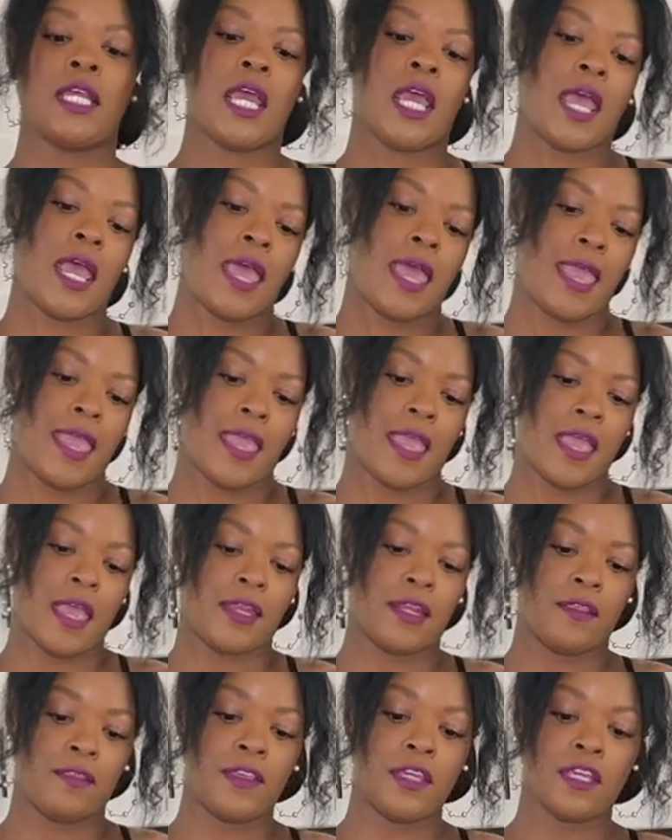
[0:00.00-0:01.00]
it
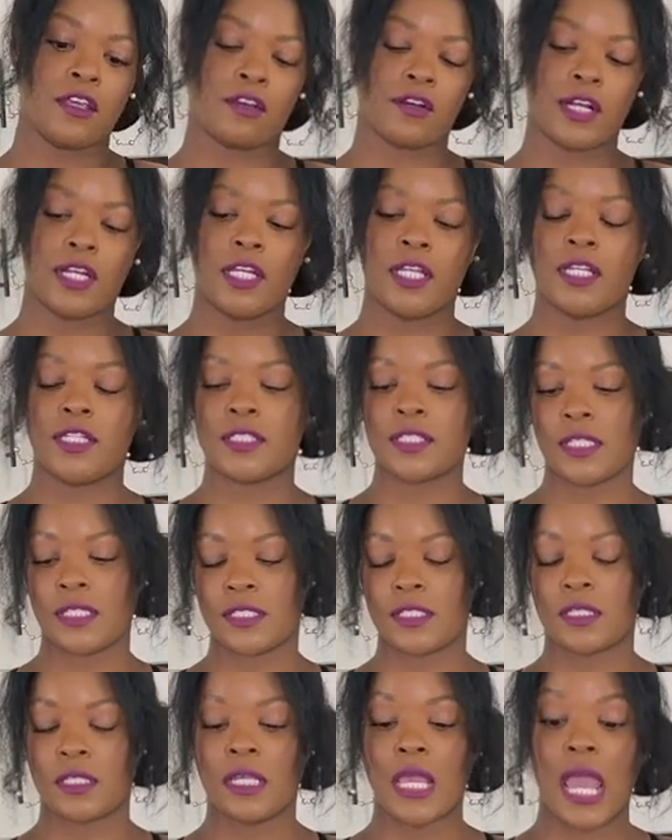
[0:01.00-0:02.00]
and the ingredients,
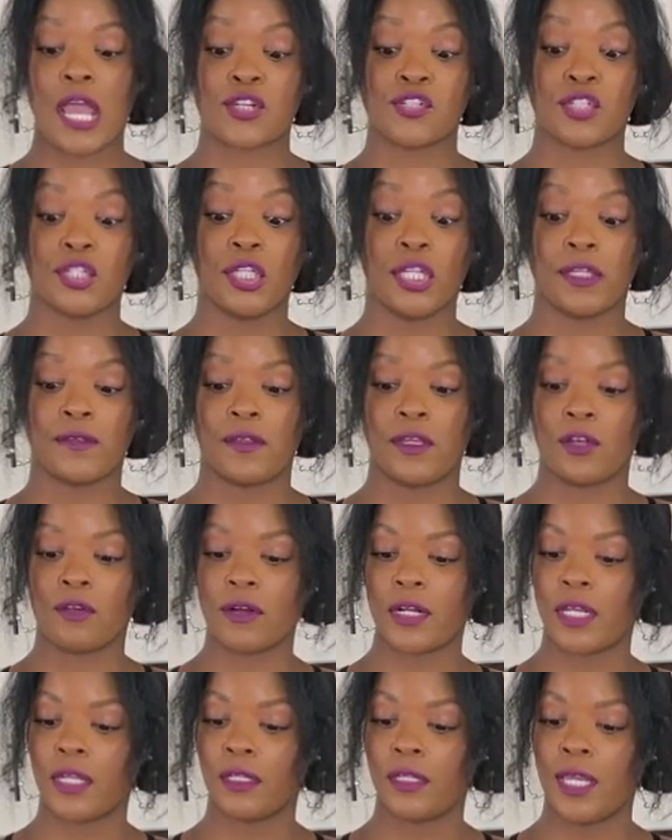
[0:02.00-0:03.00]
let's actually look at the
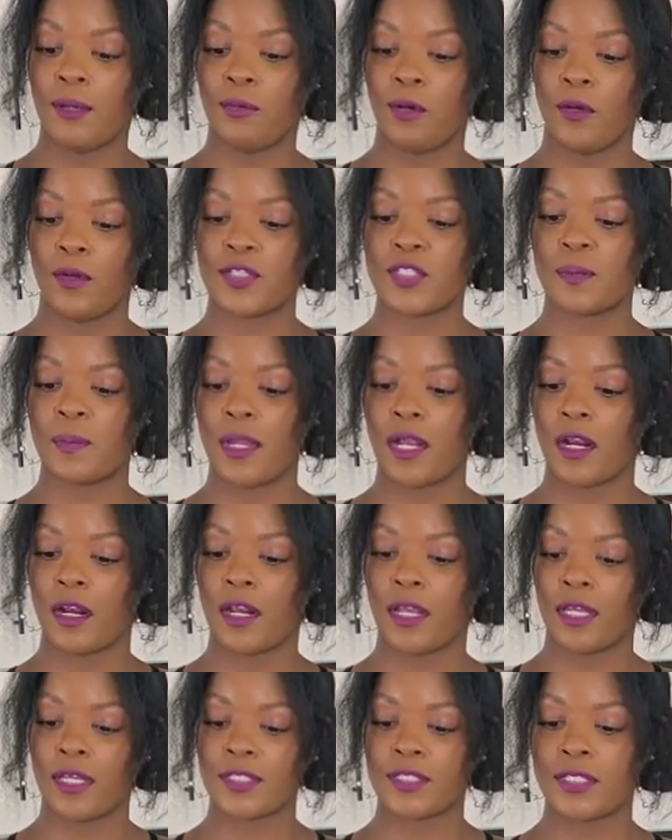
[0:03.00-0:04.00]
ingredient label,
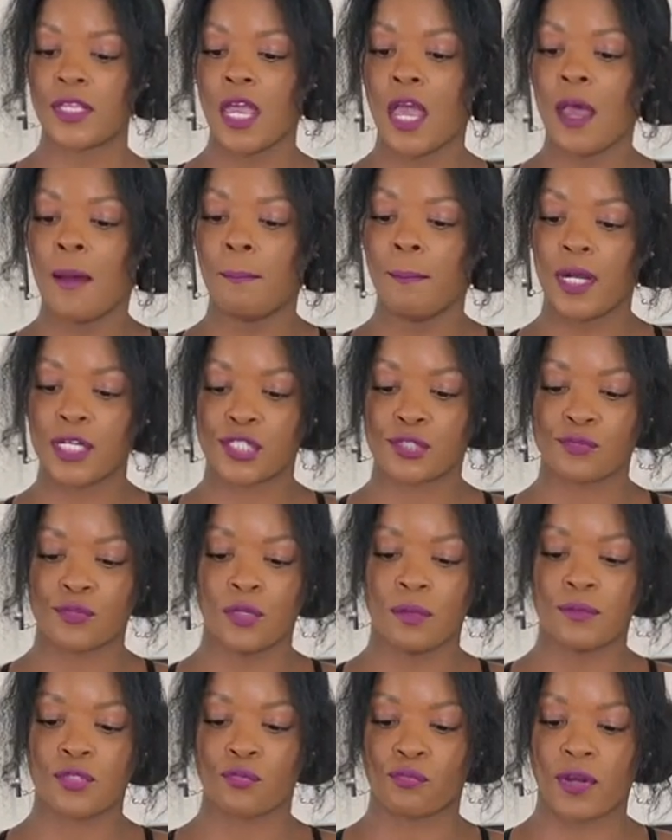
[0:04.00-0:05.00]
asparagus,
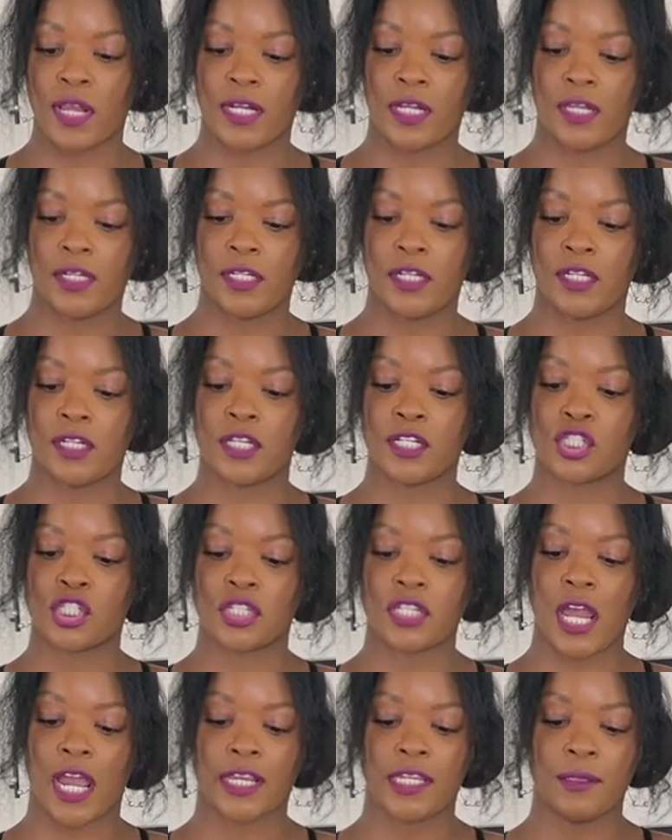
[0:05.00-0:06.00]
mushrooms, red onion,
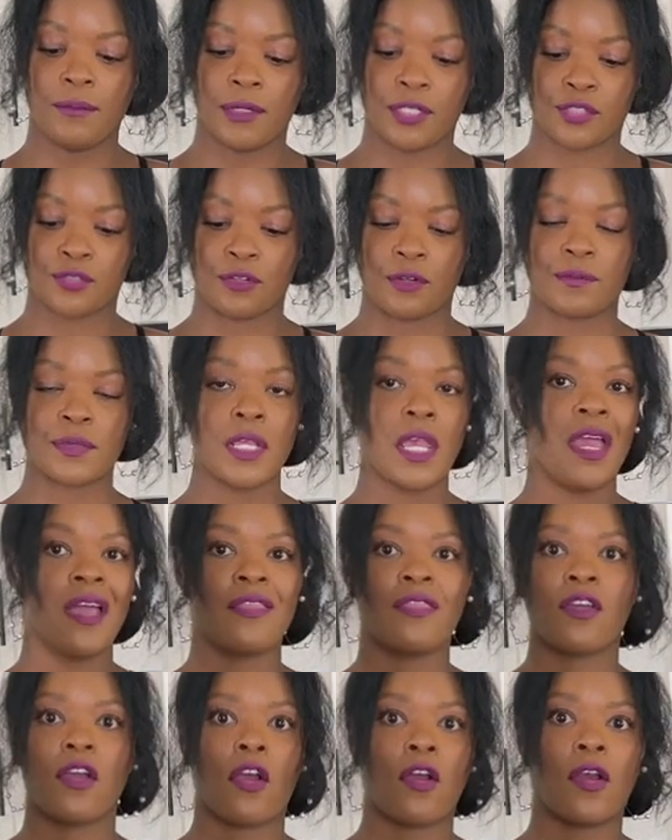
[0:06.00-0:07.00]
shiitake mushrooms.
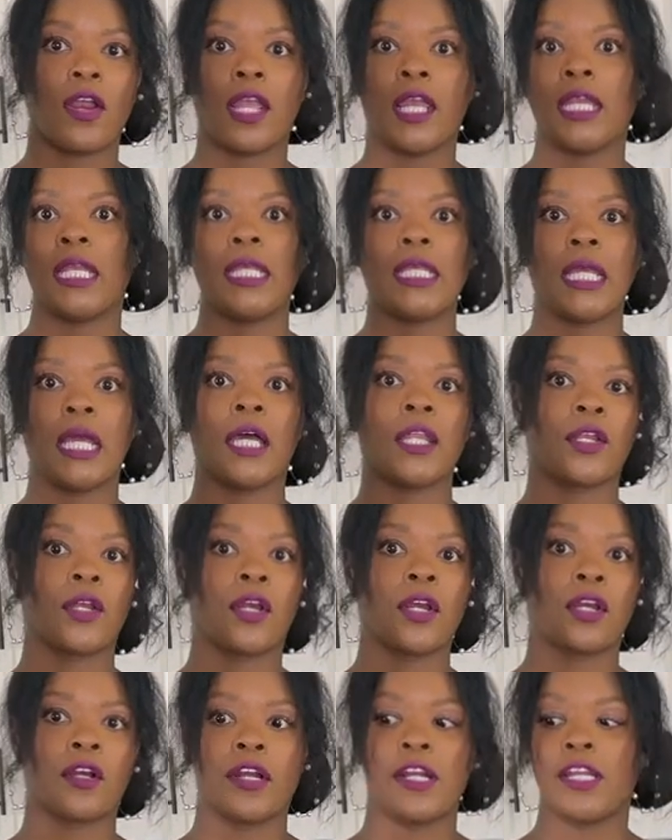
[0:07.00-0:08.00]
There aren't any
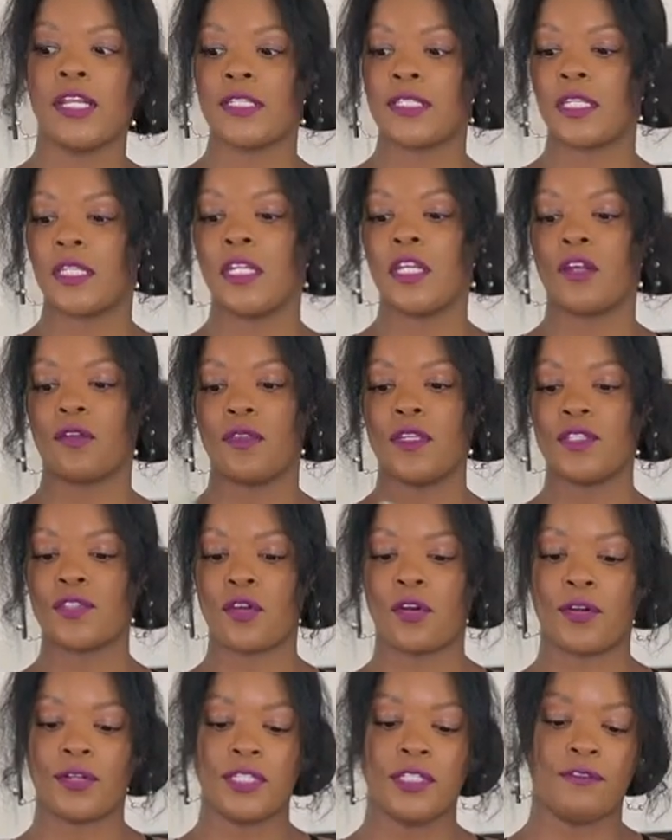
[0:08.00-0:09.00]
other ingredients in here.
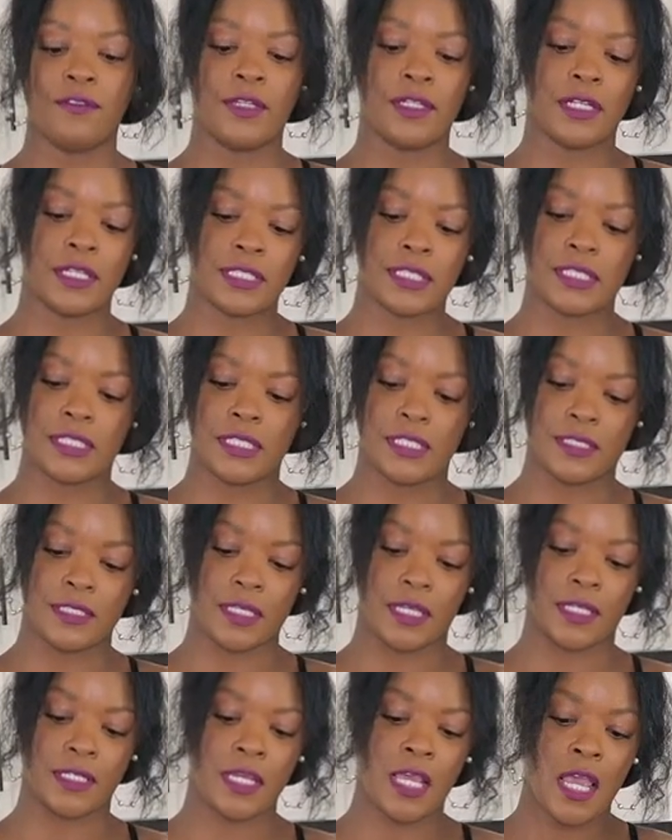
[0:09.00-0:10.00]
These aren't even
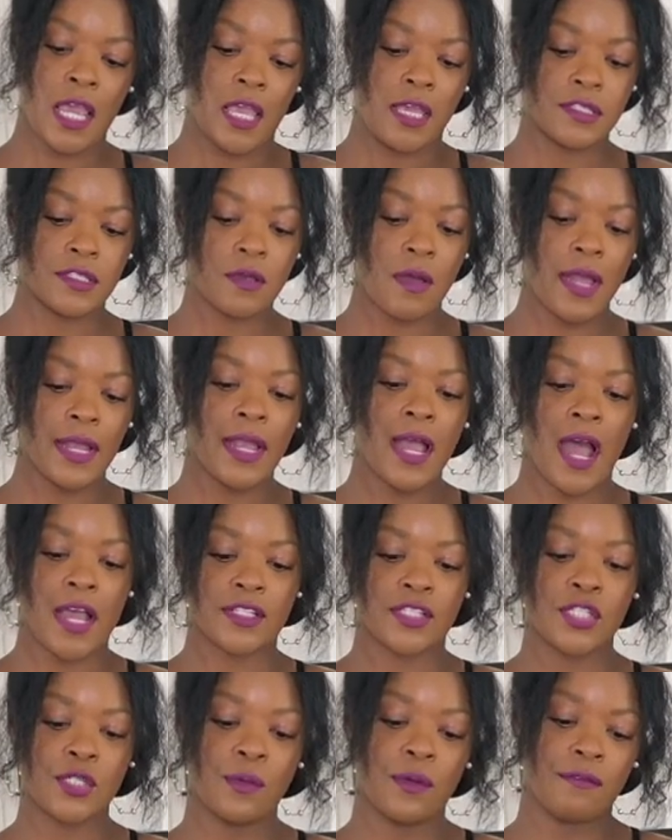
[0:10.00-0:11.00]
seasoned. And so I
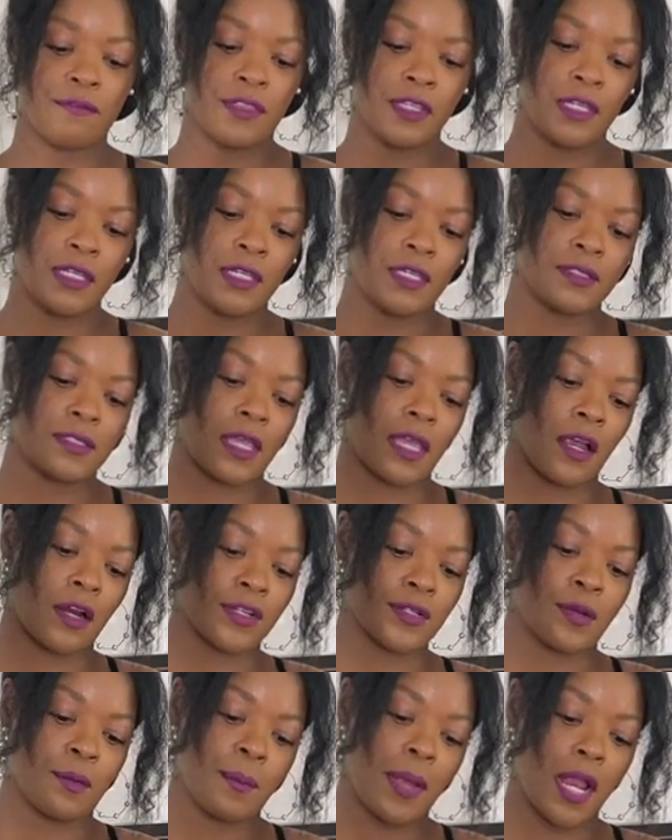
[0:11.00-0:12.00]
got two of these. They
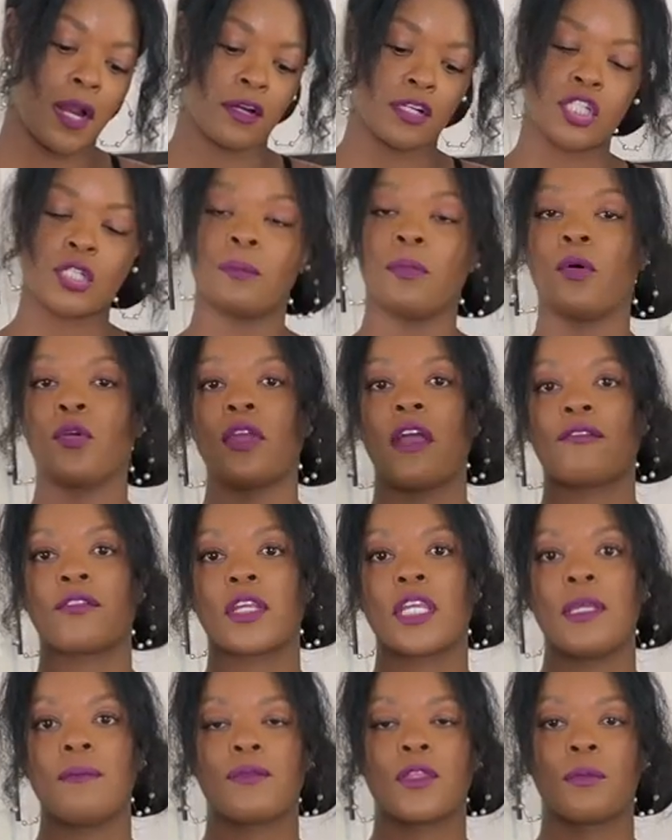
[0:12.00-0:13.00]
are perishable. You have
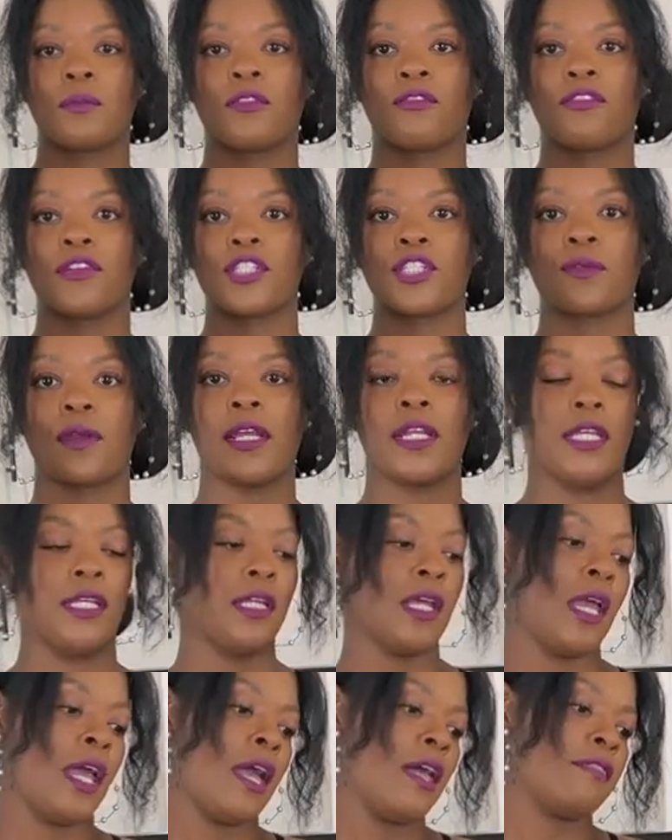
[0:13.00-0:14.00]
to keep them
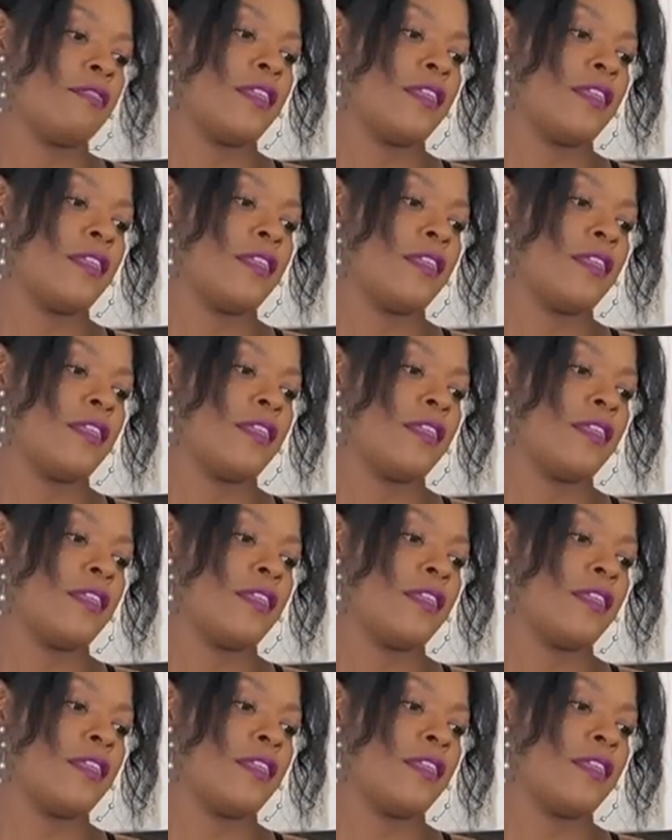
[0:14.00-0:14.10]
refrigerated.